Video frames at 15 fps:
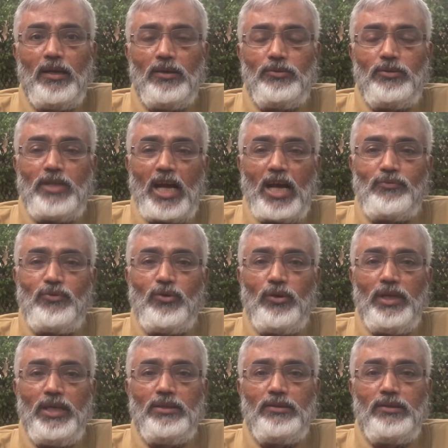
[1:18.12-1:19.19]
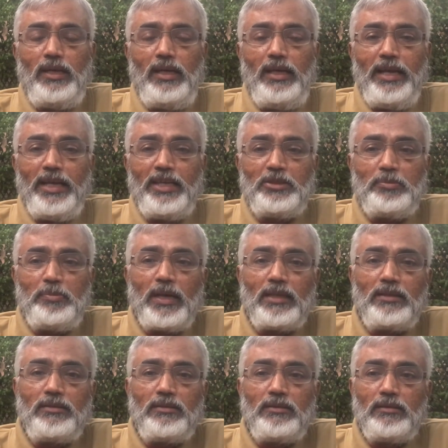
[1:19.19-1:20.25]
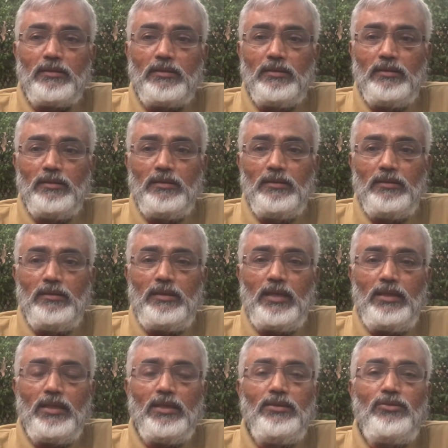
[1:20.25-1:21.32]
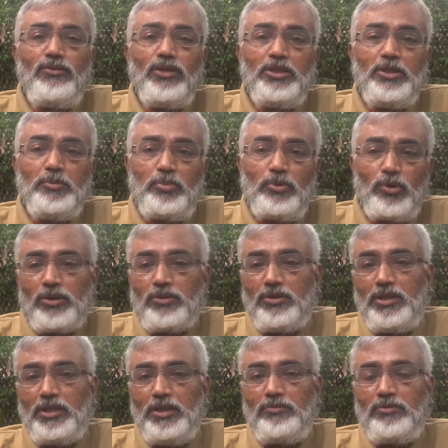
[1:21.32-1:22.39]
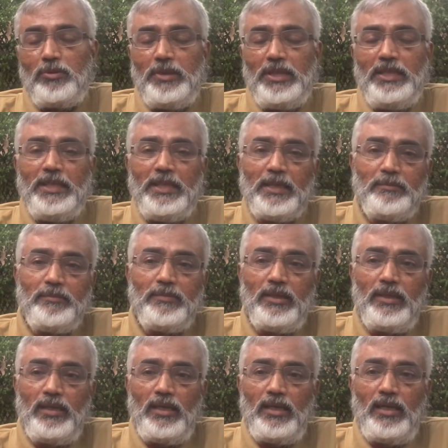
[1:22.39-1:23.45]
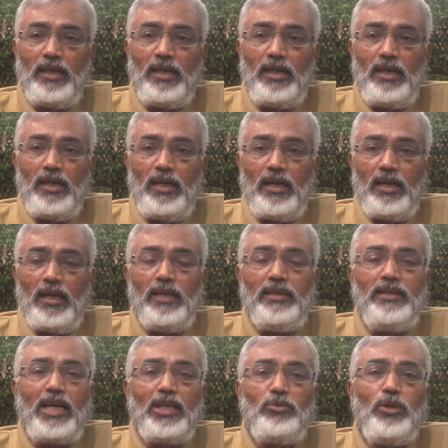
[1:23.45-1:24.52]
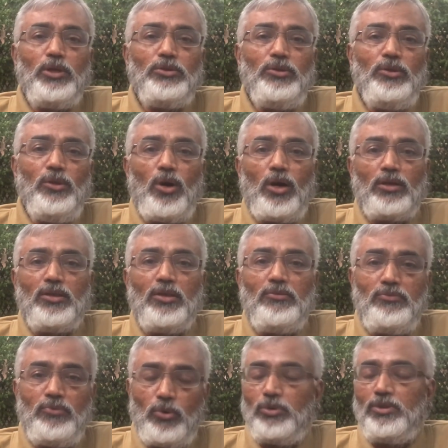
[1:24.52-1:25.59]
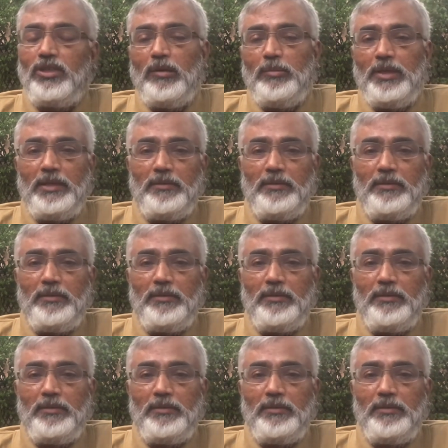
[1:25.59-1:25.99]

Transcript: So therefore, Israel expects certain reciprocity from India, and that was not forthcoming.